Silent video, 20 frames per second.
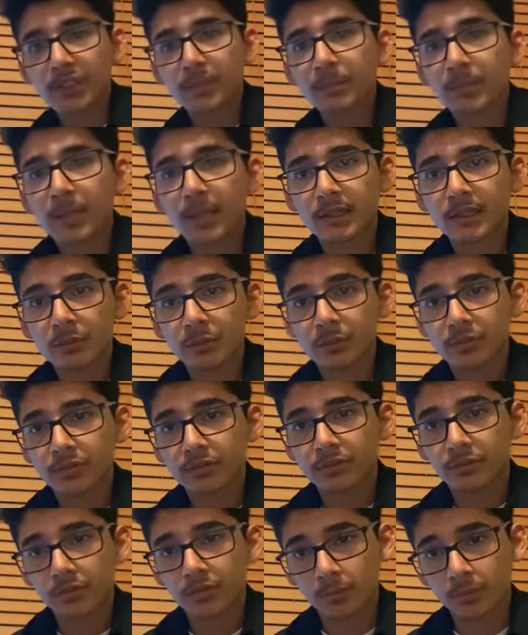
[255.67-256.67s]
pan that we use
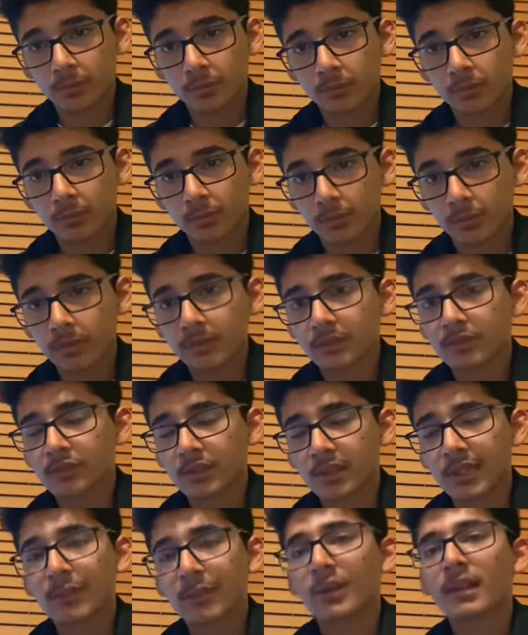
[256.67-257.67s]
for the pulled pork, so
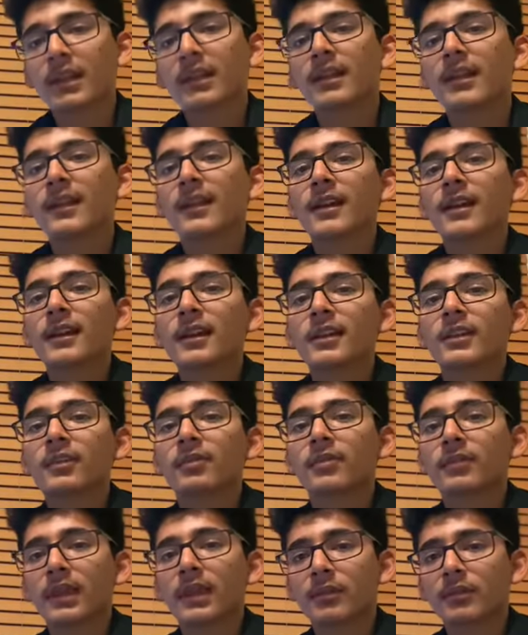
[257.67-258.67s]
that way the
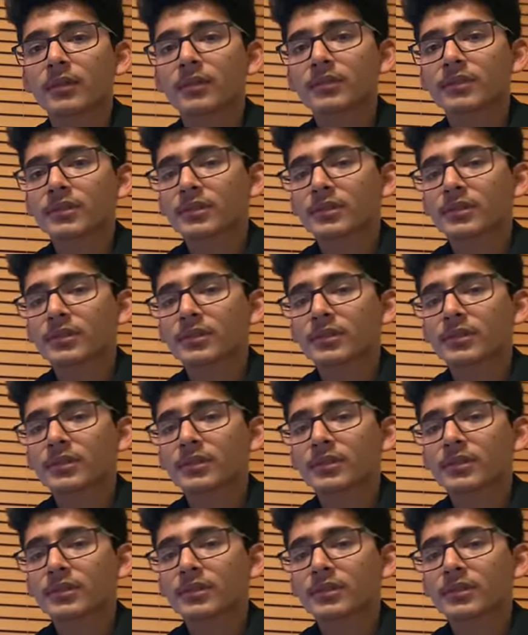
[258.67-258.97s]
flavors